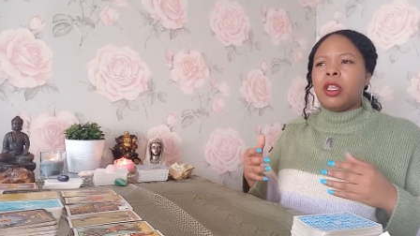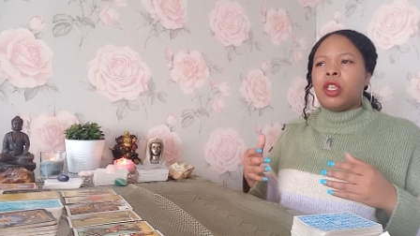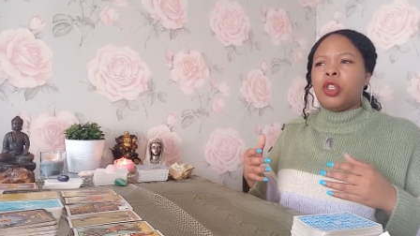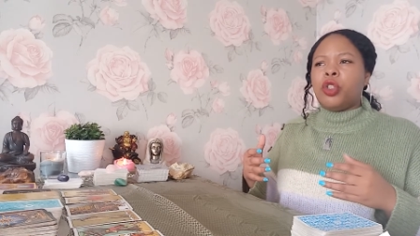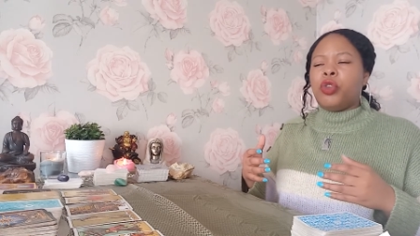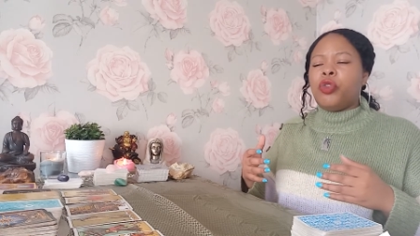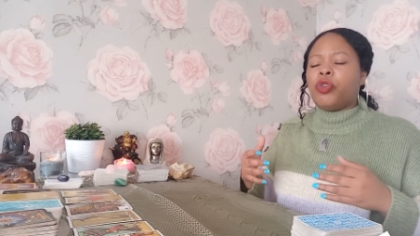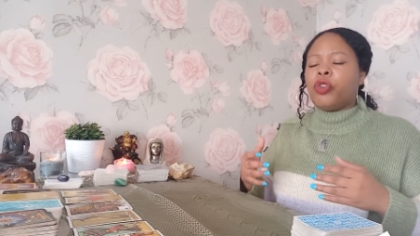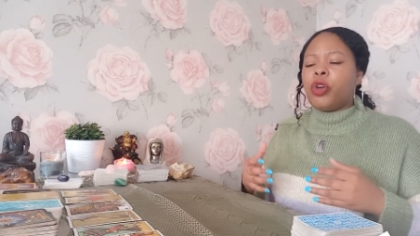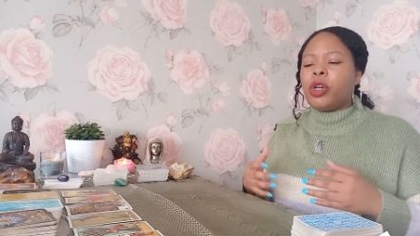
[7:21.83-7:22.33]

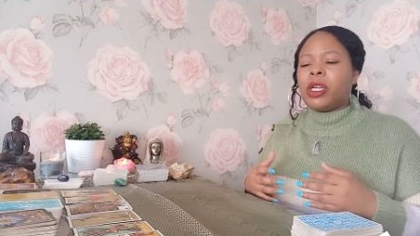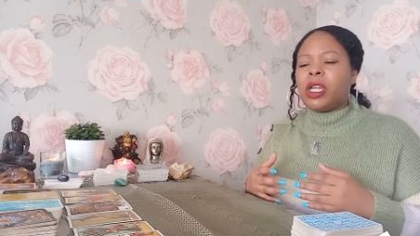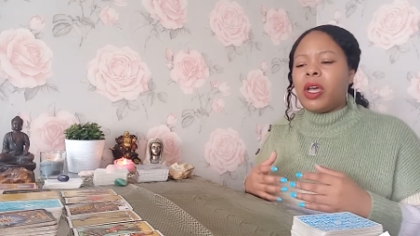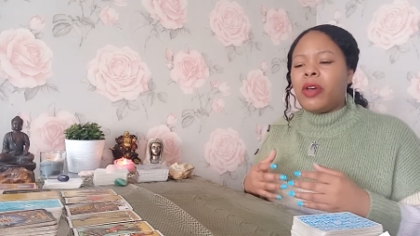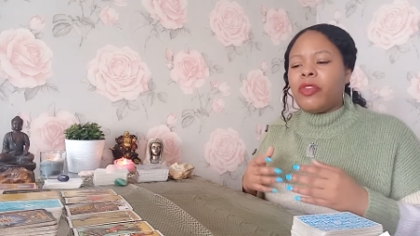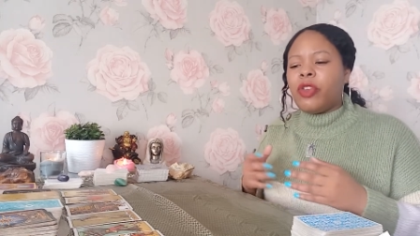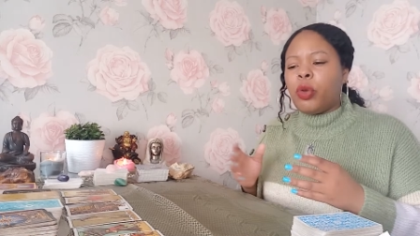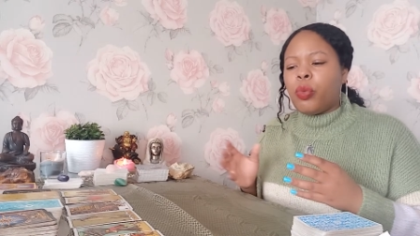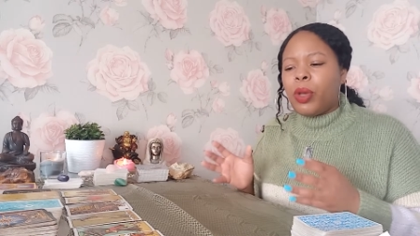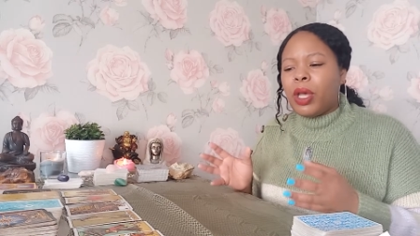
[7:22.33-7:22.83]
you've gone out
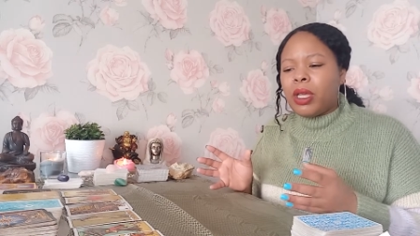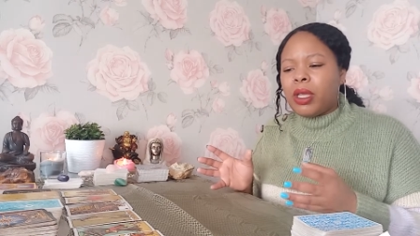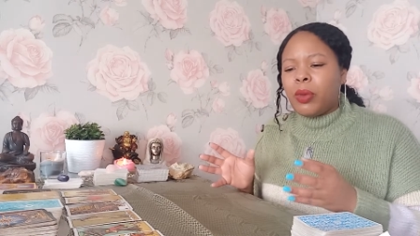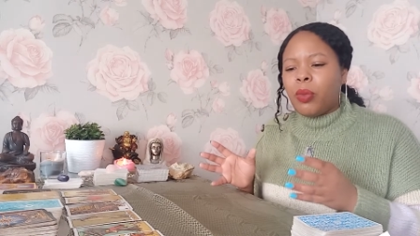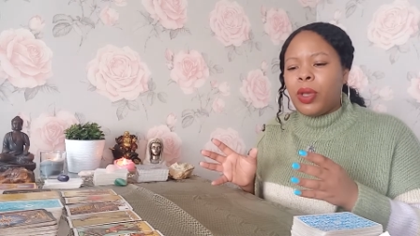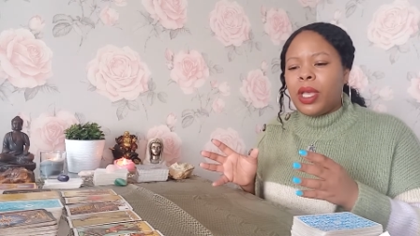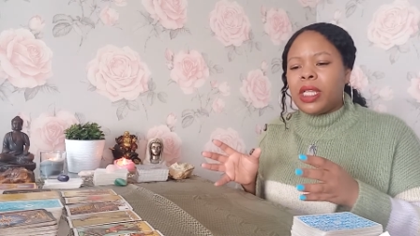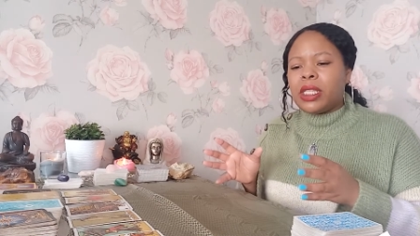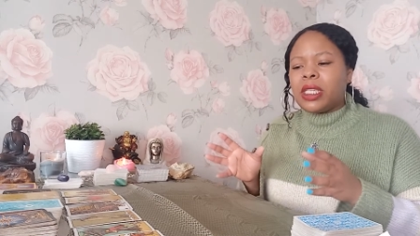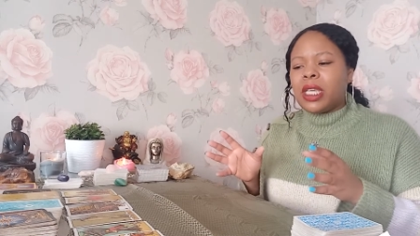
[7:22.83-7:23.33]
of your
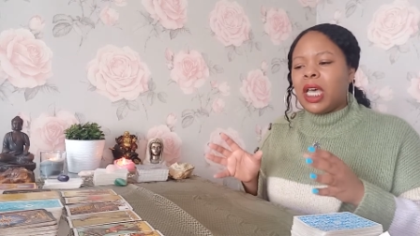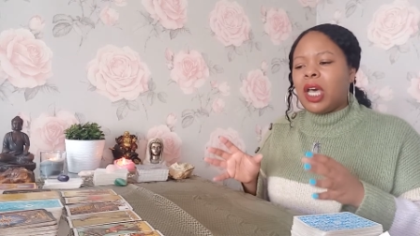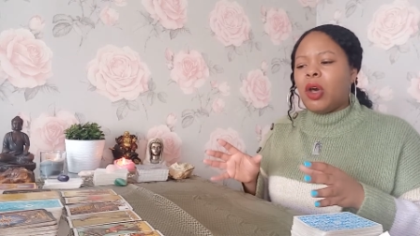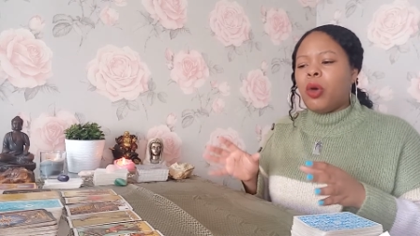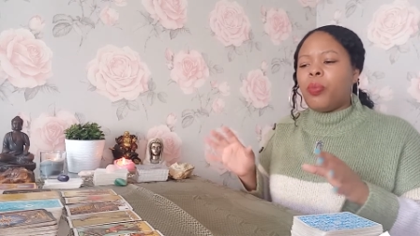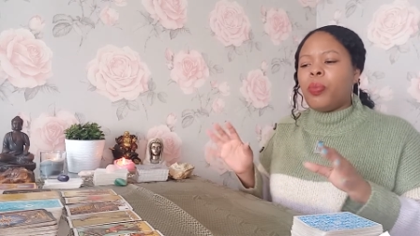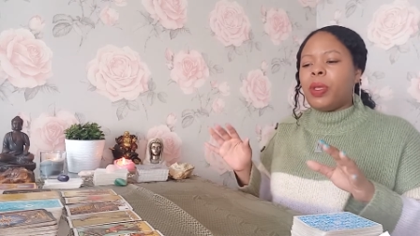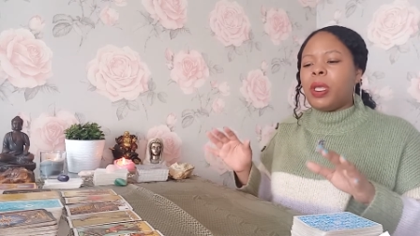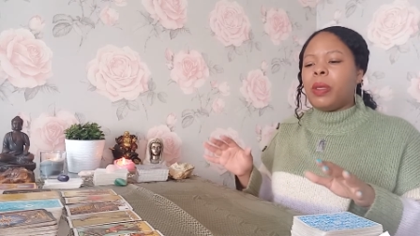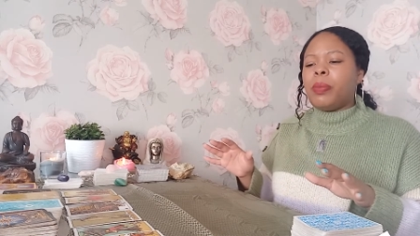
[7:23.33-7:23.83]
way to
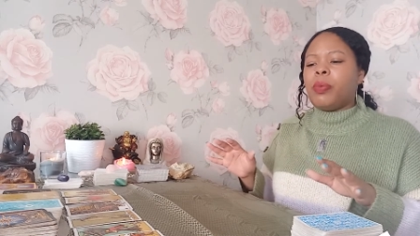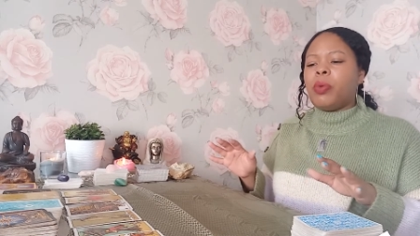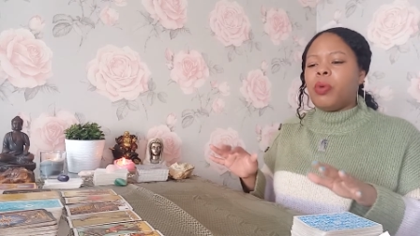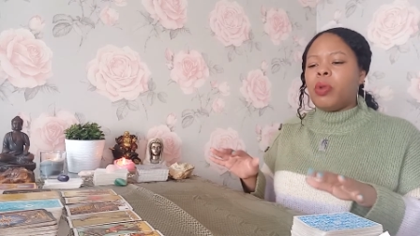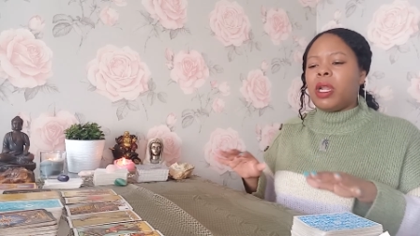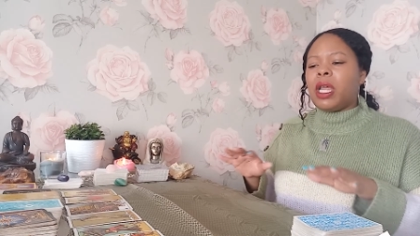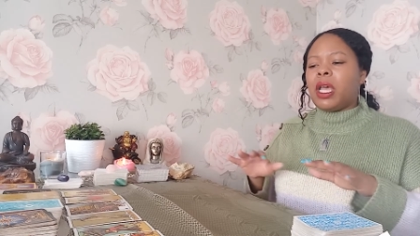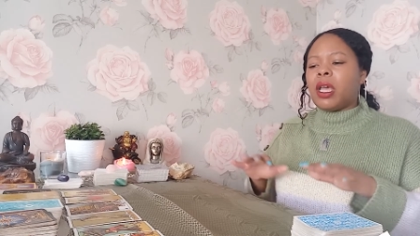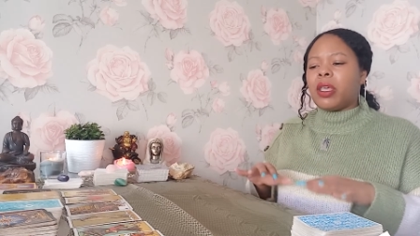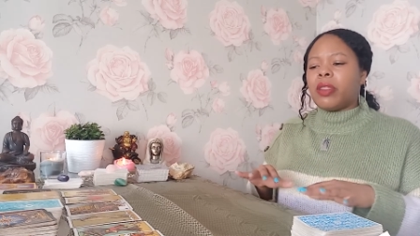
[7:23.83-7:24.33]
help people
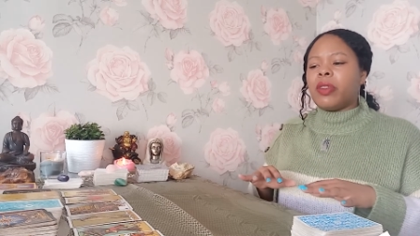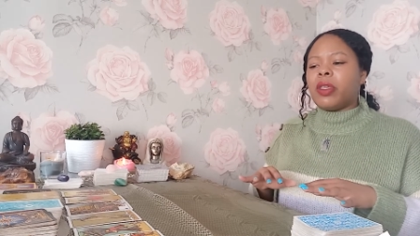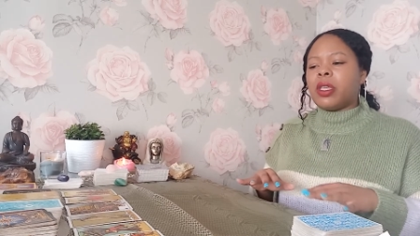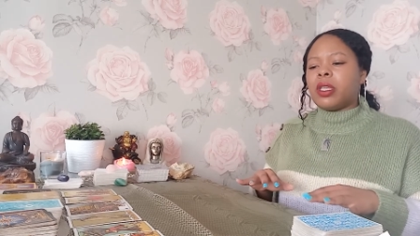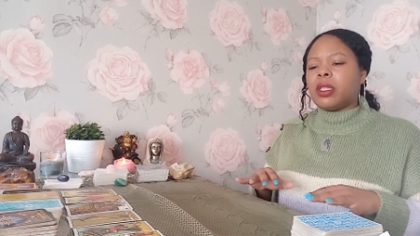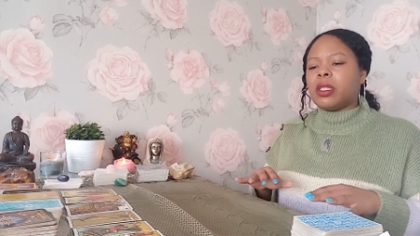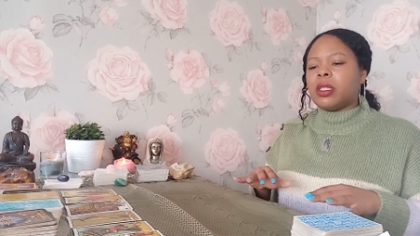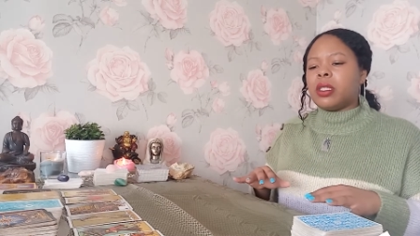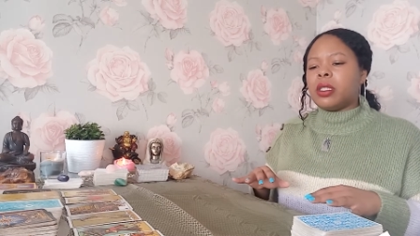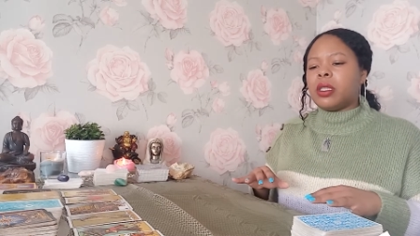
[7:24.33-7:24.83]
like
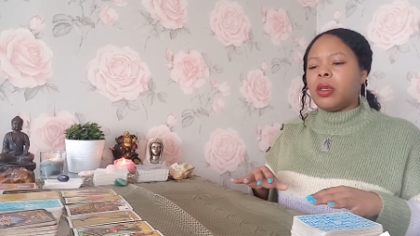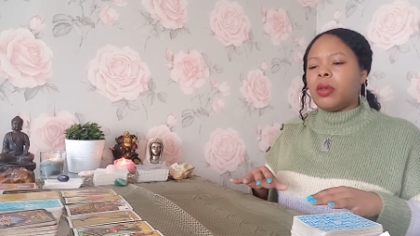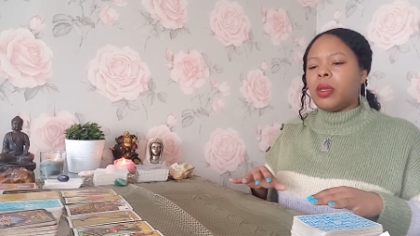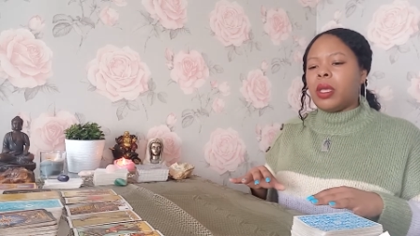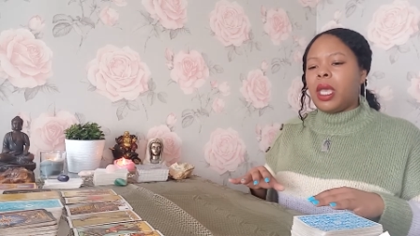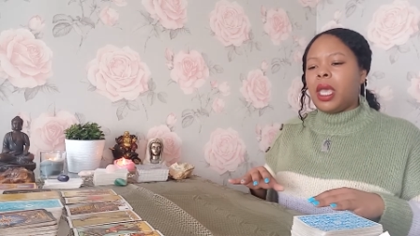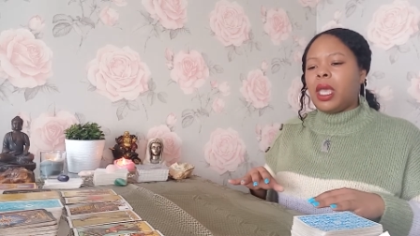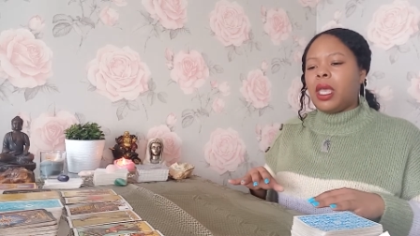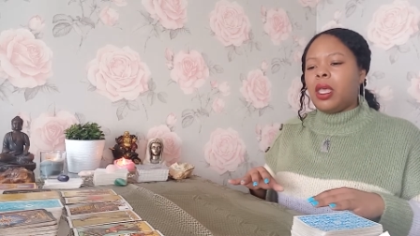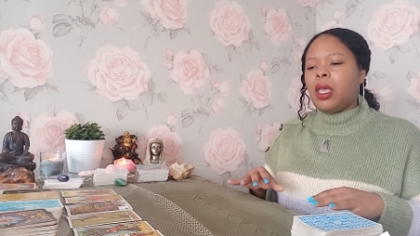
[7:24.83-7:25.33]
this,
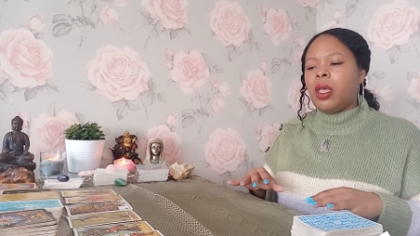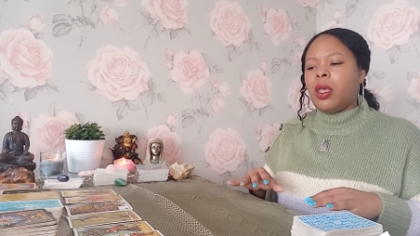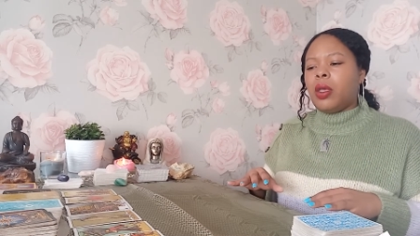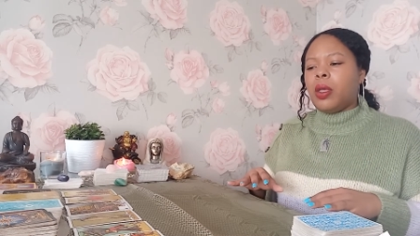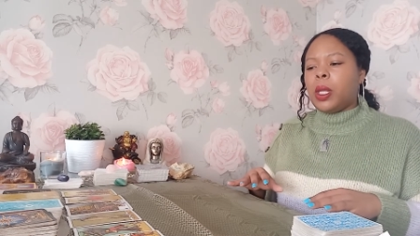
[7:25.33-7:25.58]
okay?